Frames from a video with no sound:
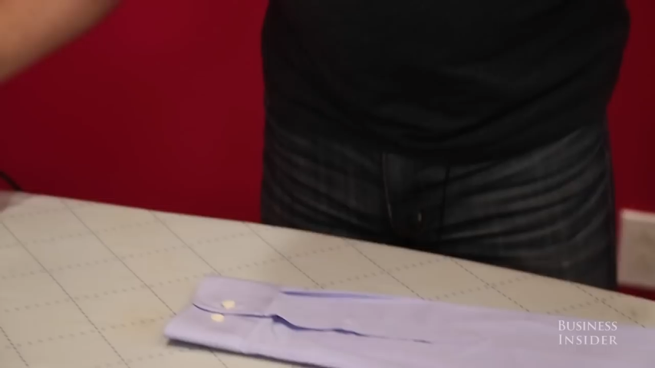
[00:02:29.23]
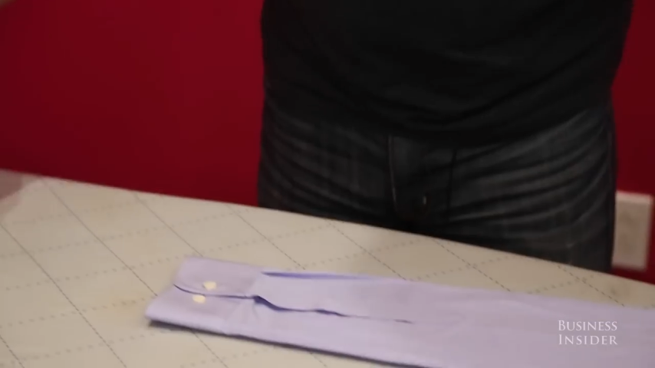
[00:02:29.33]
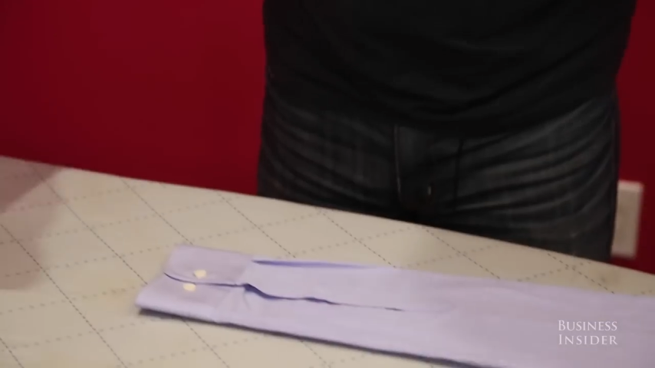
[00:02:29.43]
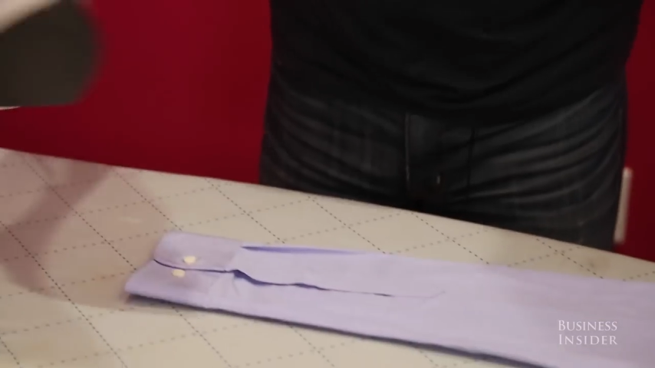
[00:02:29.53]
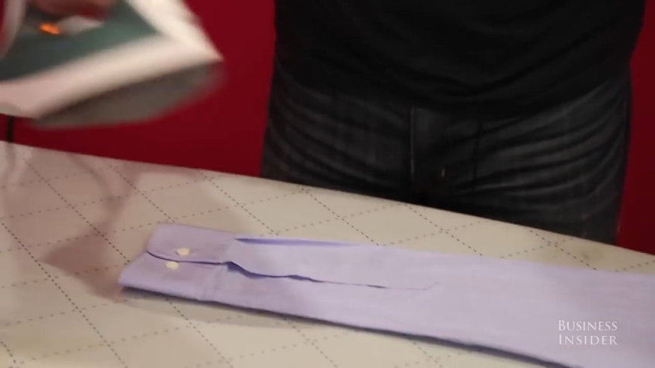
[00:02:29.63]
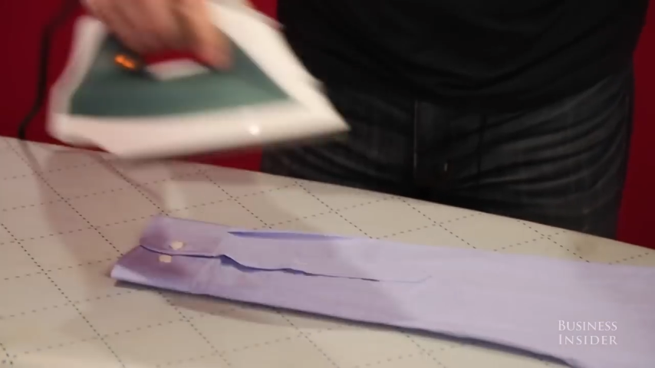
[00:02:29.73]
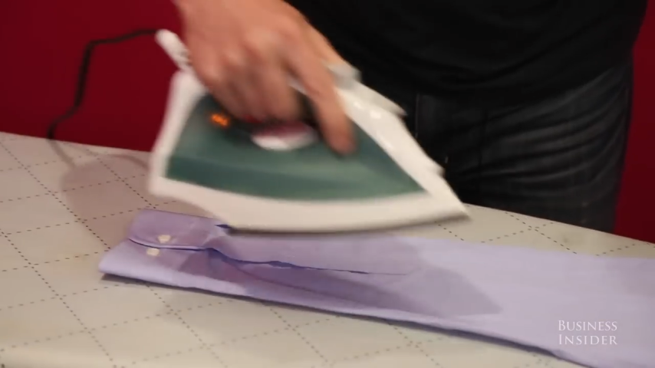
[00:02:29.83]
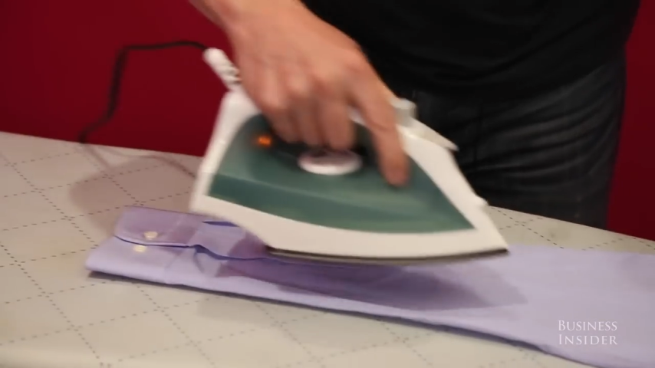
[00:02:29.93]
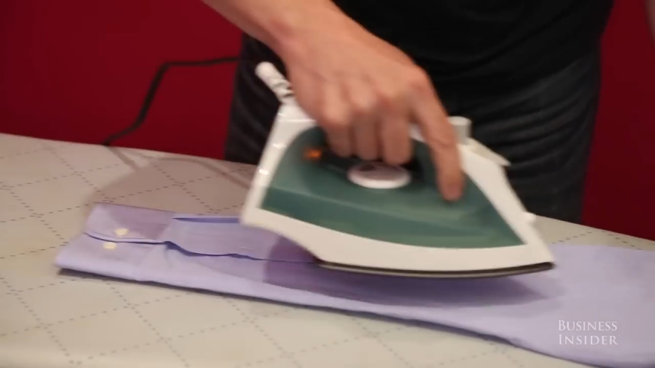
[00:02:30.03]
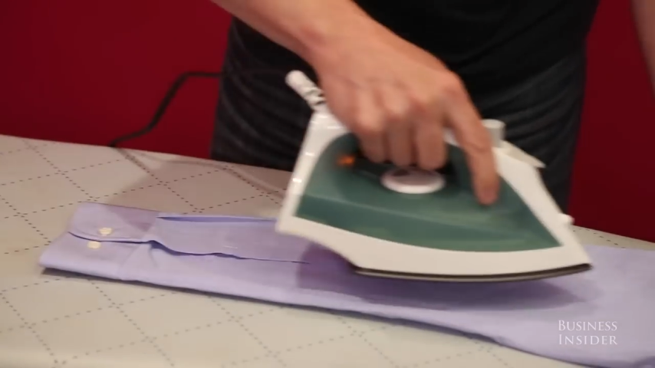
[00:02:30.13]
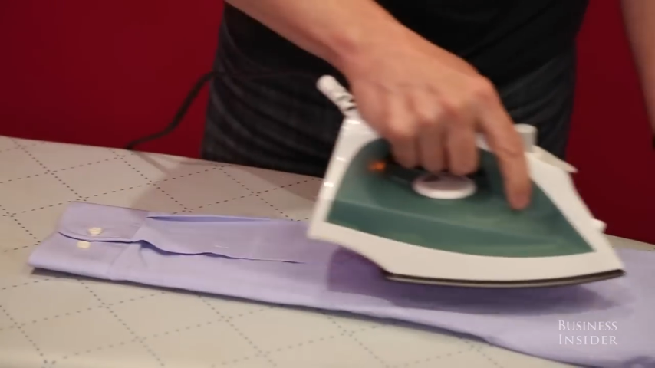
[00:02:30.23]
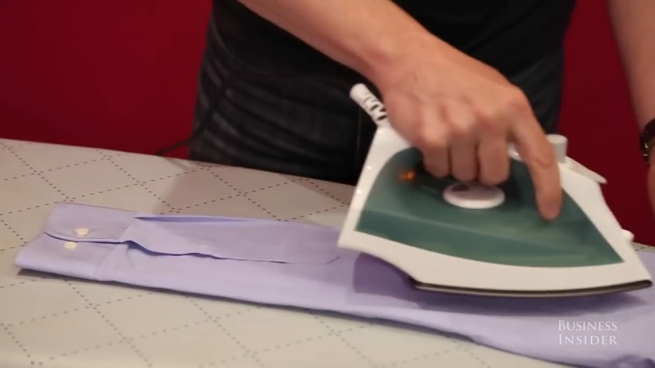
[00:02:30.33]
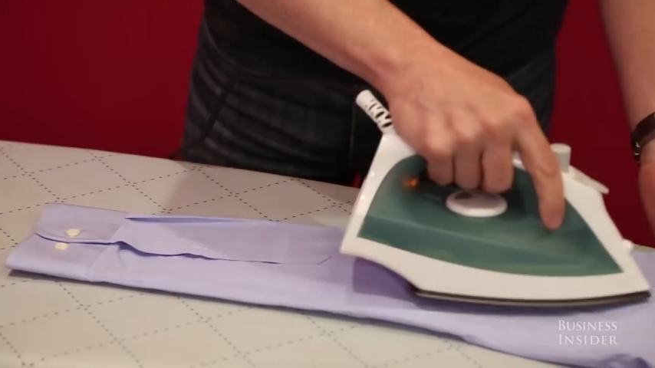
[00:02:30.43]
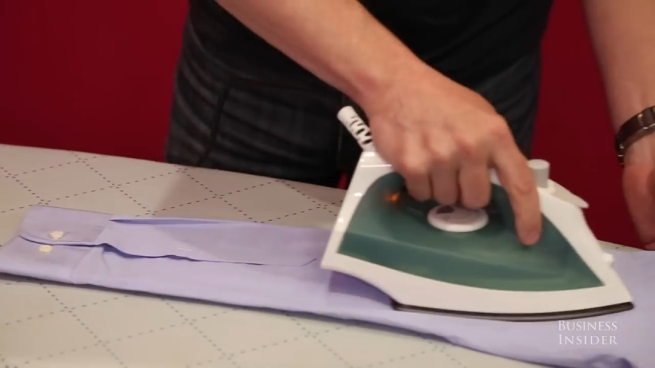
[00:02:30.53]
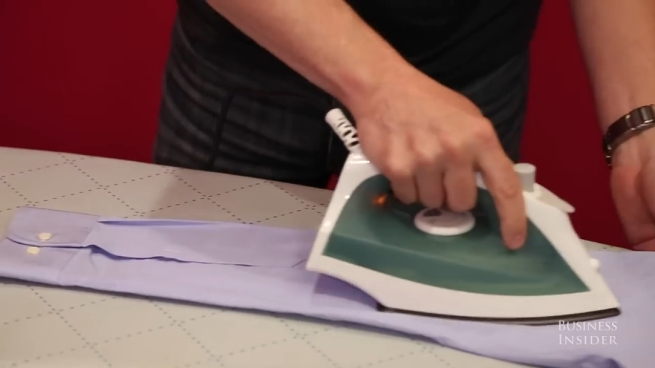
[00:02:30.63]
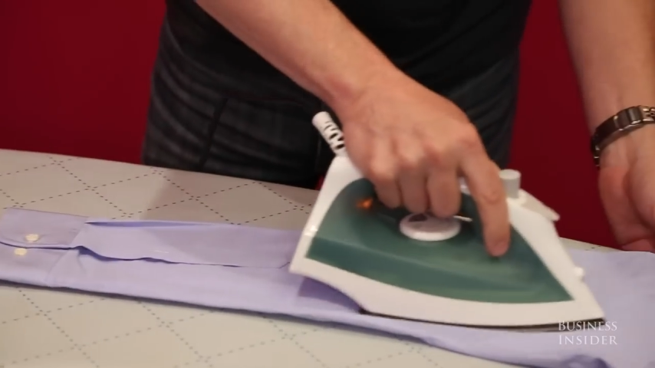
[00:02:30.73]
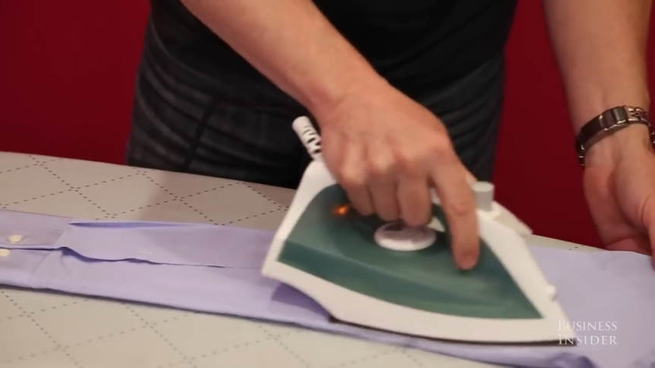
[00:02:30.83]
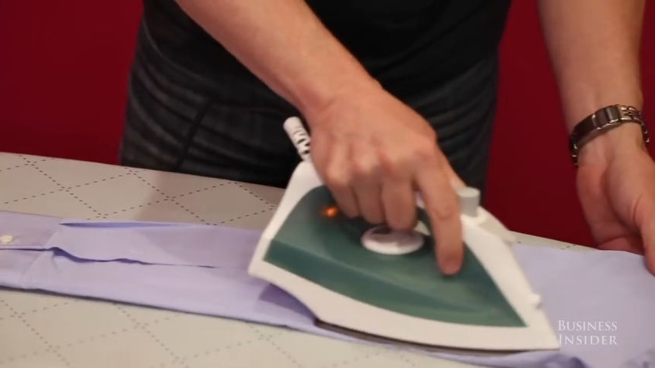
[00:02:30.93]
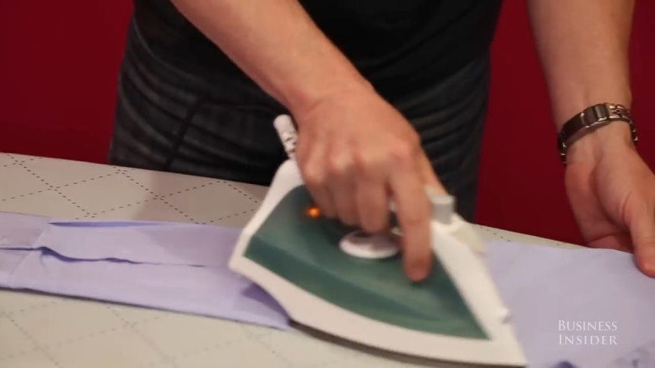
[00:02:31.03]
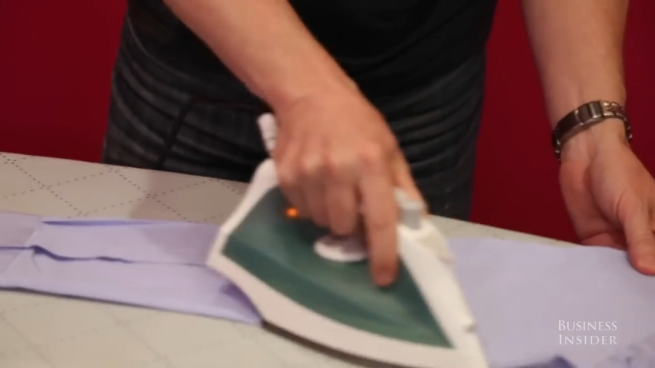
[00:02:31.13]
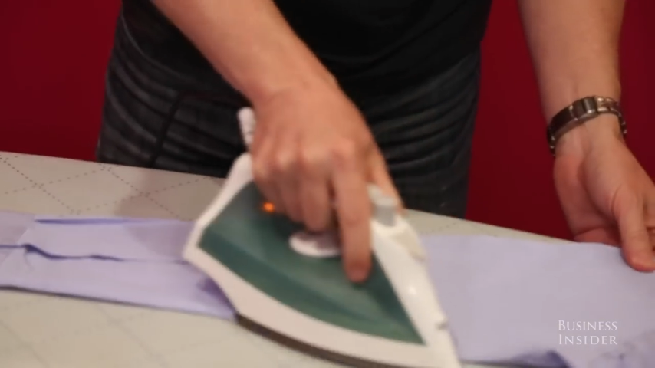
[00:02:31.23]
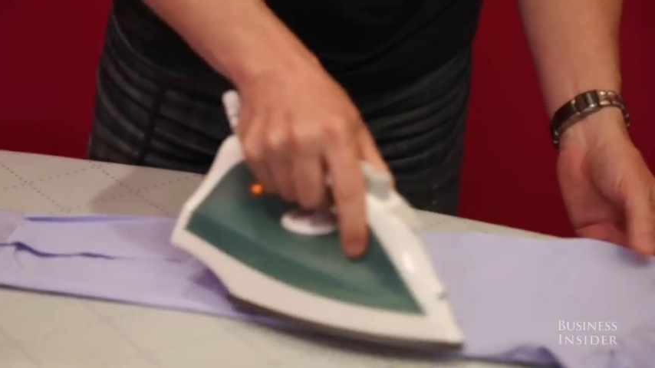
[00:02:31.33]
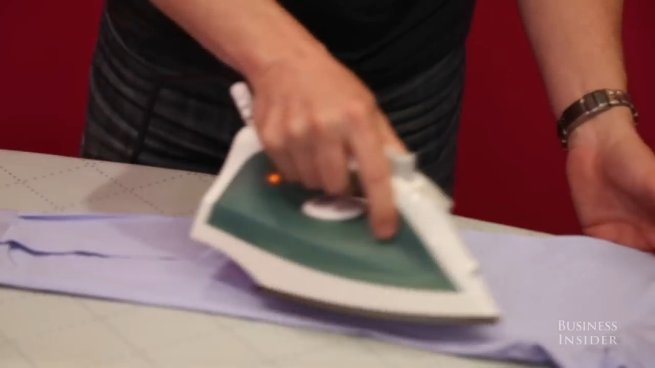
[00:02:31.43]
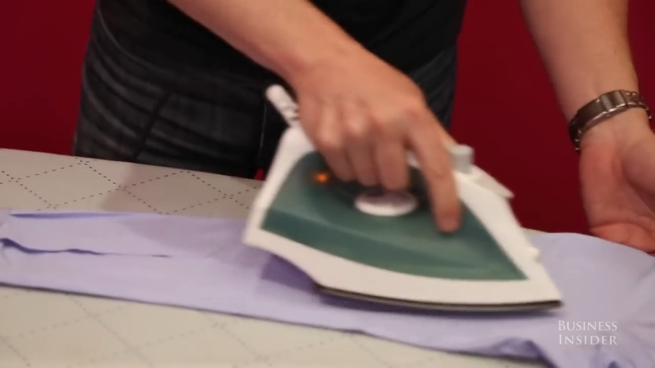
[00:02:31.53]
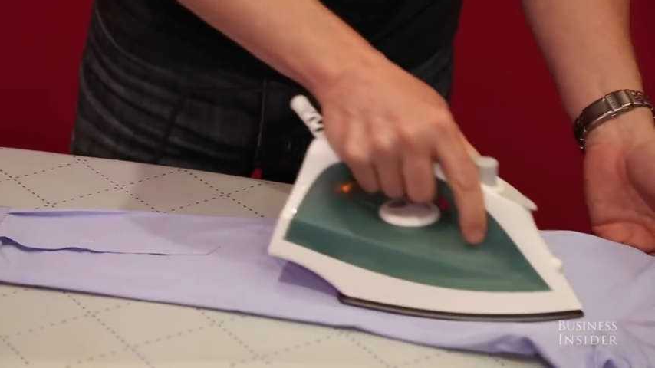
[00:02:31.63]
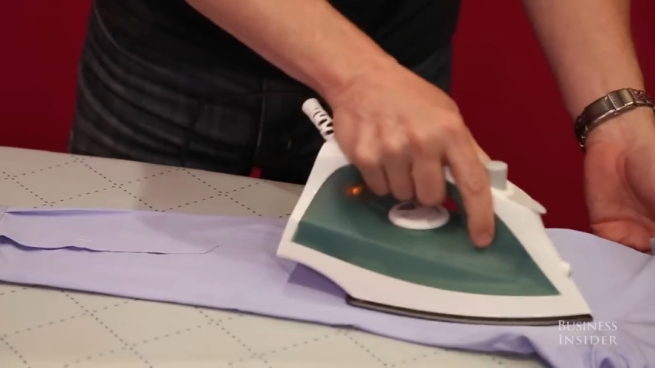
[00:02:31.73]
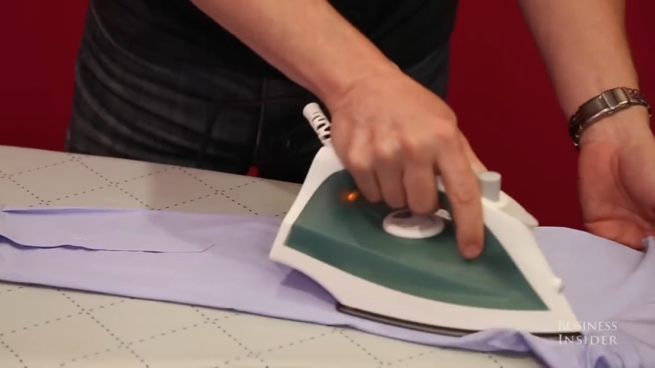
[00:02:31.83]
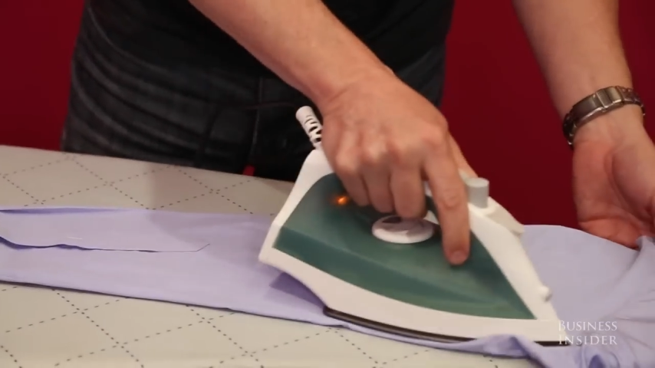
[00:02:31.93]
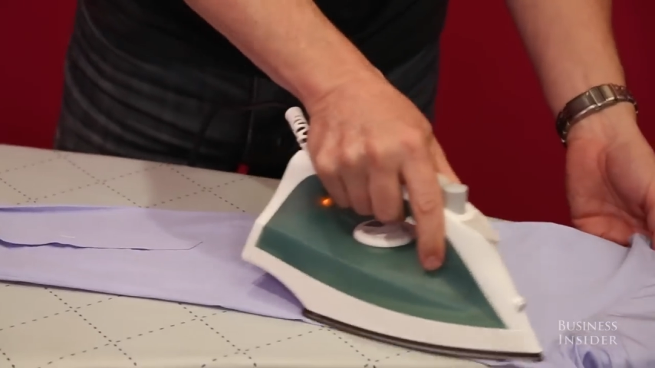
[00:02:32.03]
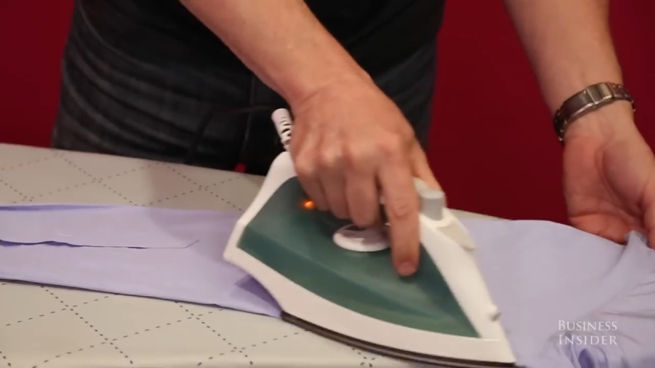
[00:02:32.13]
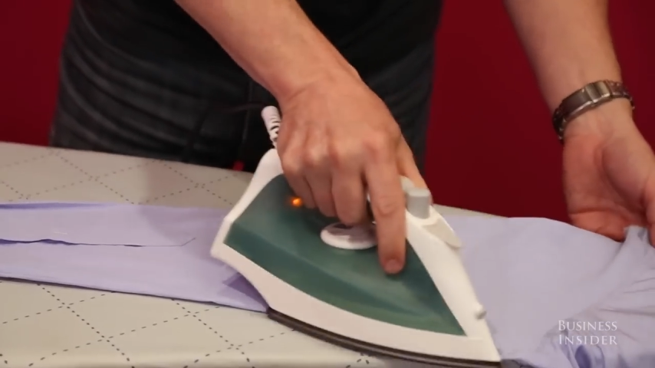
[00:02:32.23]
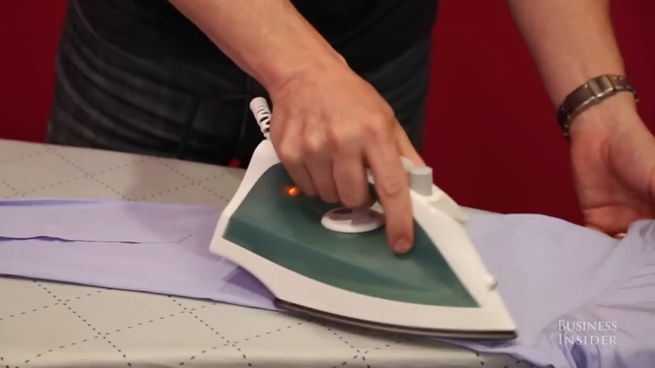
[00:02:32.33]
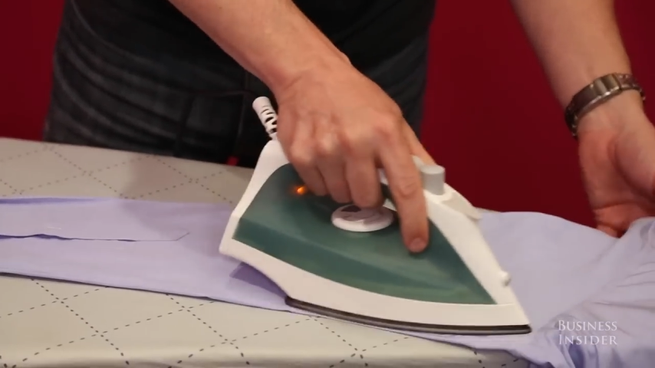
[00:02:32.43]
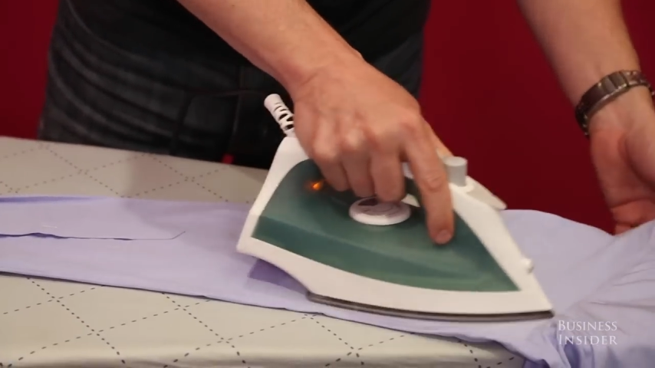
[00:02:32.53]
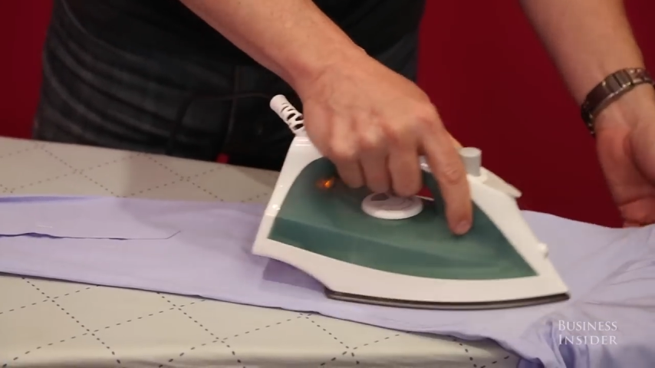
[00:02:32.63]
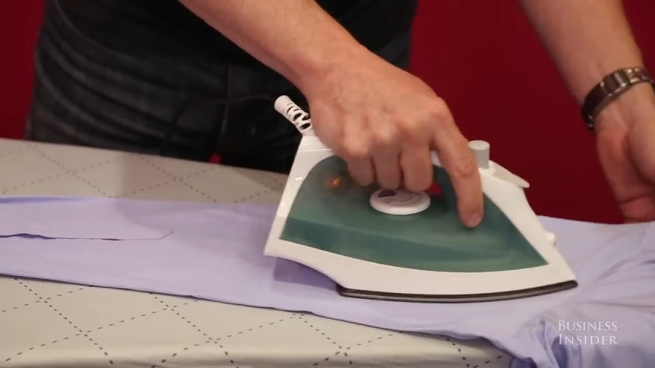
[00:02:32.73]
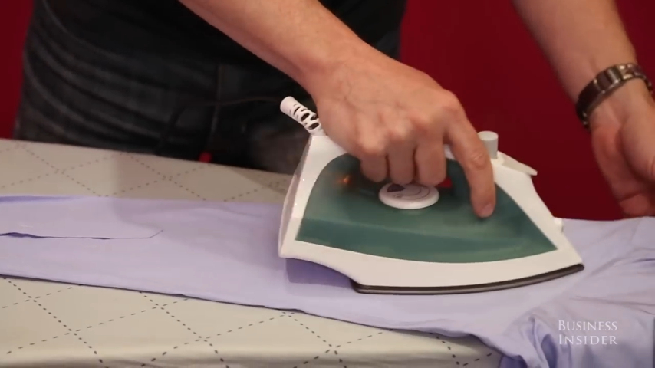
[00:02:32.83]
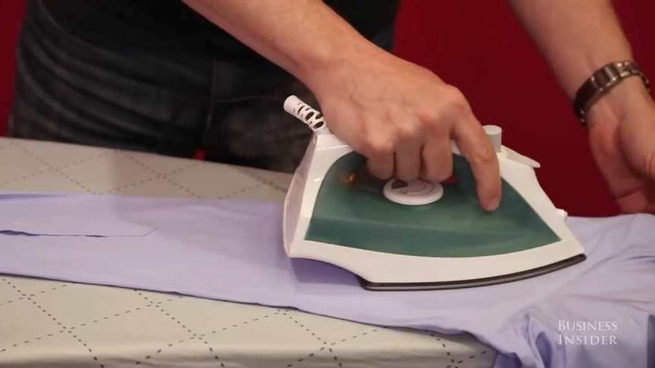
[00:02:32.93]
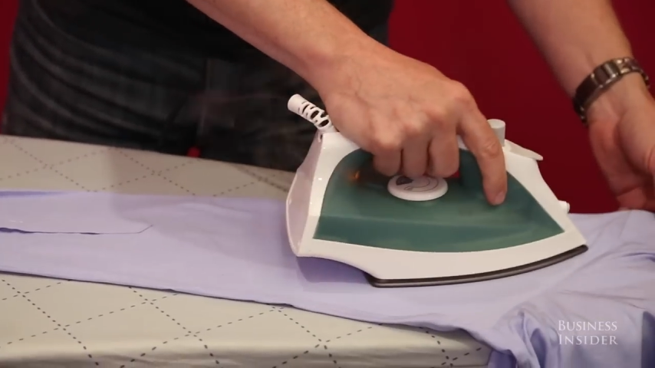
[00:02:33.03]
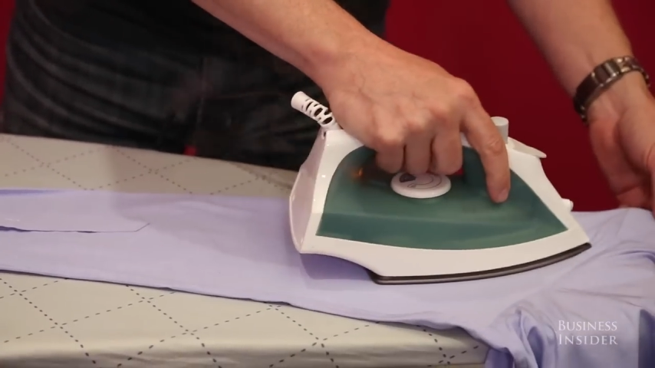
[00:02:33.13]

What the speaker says: No face is visible, so there are no lips to read.